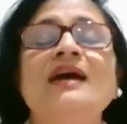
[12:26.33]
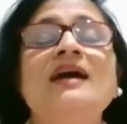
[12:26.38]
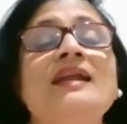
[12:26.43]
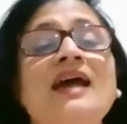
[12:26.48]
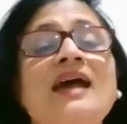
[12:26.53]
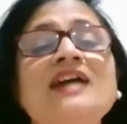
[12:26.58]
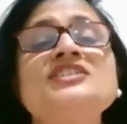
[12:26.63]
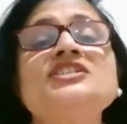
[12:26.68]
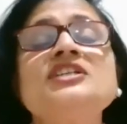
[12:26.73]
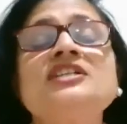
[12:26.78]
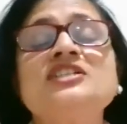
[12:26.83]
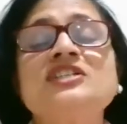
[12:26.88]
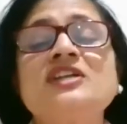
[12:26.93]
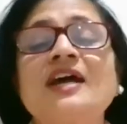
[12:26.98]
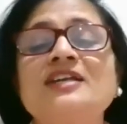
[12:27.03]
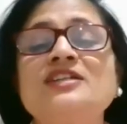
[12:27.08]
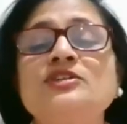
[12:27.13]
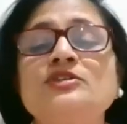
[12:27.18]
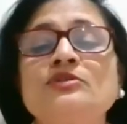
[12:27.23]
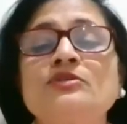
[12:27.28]
And as she
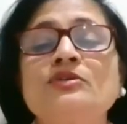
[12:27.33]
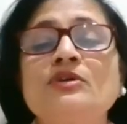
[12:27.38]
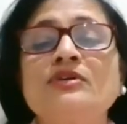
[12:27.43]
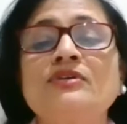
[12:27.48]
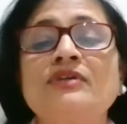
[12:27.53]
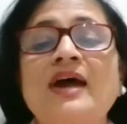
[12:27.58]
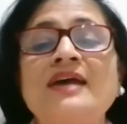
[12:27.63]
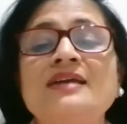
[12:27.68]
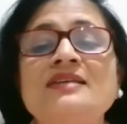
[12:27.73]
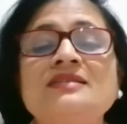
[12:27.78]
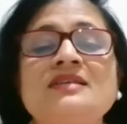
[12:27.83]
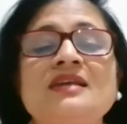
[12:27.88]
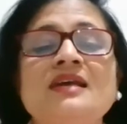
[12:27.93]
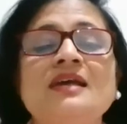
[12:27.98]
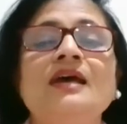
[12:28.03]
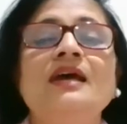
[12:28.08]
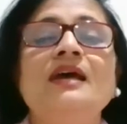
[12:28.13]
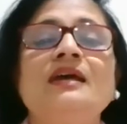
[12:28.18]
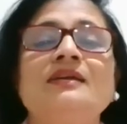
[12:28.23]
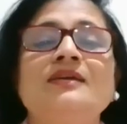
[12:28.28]
tried to rise,
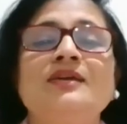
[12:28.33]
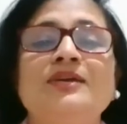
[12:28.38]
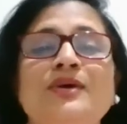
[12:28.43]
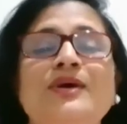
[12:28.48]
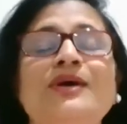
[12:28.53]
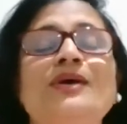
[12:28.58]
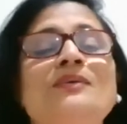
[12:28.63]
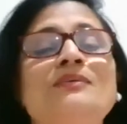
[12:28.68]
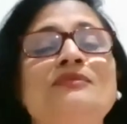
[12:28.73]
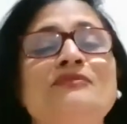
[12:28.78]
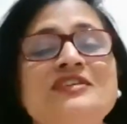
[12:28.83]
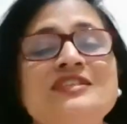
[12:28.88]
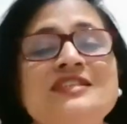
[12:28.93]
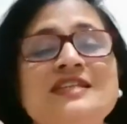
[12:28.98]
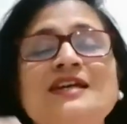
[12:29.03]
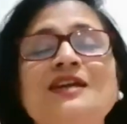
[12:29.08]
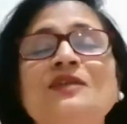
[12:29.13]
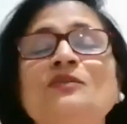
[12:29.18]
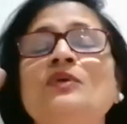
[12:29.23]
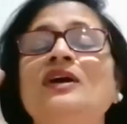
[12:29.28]
her
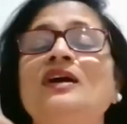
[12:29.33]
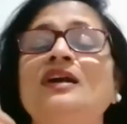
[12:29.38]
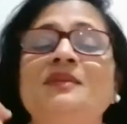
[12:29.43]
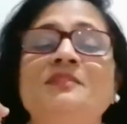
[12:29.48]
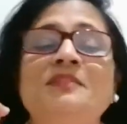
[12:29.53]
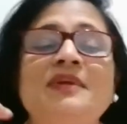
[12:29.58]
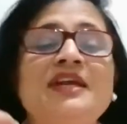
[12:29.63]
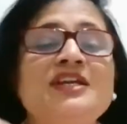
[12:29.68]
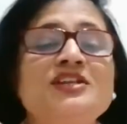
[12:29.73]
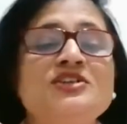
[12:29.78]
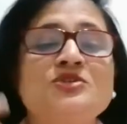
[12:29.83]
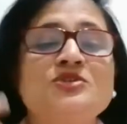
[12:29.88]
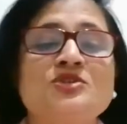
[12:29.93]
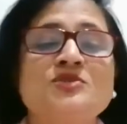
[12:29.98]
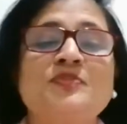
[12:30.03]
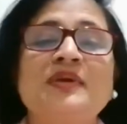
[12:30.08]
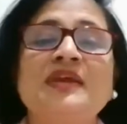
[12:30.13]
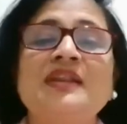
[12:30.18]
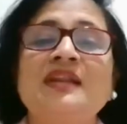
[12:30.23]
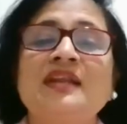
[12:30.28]
physical world began to
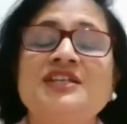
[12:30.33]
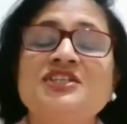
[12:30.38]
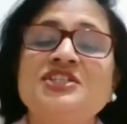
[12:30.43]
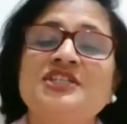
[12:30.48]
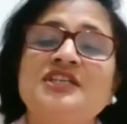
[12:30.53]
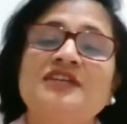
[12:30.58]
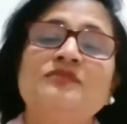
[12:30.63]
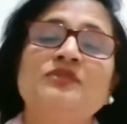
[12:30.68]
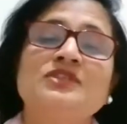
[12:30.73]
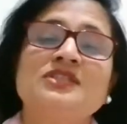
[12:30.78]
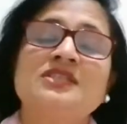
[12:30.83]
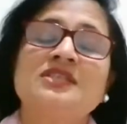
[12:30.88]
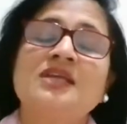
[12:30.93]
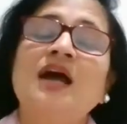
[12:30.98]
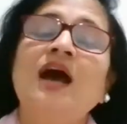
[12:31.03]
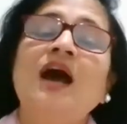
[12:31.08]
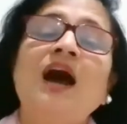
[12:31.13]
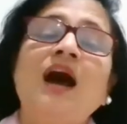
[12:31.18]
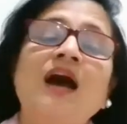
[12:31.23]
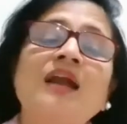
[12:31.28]
spin and she was
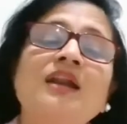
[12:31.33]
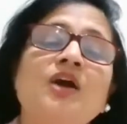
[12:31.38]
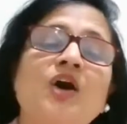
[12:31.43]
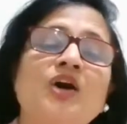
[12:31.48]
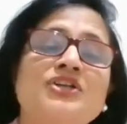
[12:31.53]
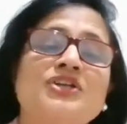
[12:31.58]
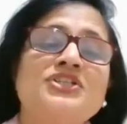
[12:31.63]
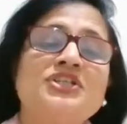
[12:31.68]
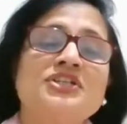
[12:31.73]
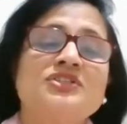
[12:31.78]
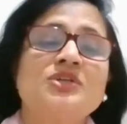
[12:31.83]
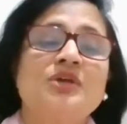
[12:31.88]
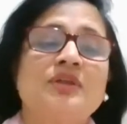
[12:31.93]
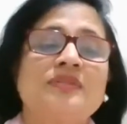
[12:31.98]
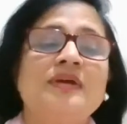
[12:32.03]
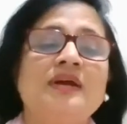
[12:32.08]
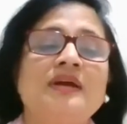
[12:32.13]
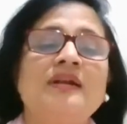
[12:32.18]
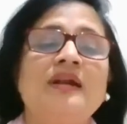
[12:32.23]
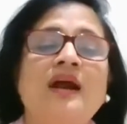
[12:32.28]
unconscious on
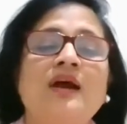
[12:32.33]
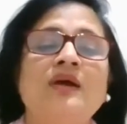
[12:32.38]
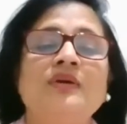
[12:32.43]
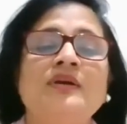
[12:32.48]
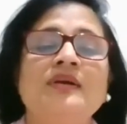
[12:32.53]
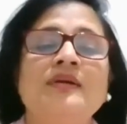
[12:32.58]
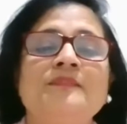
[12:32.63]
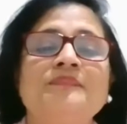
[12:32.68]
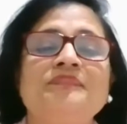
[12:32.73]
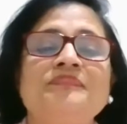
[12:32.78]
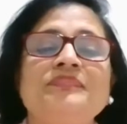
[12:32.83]
the ground.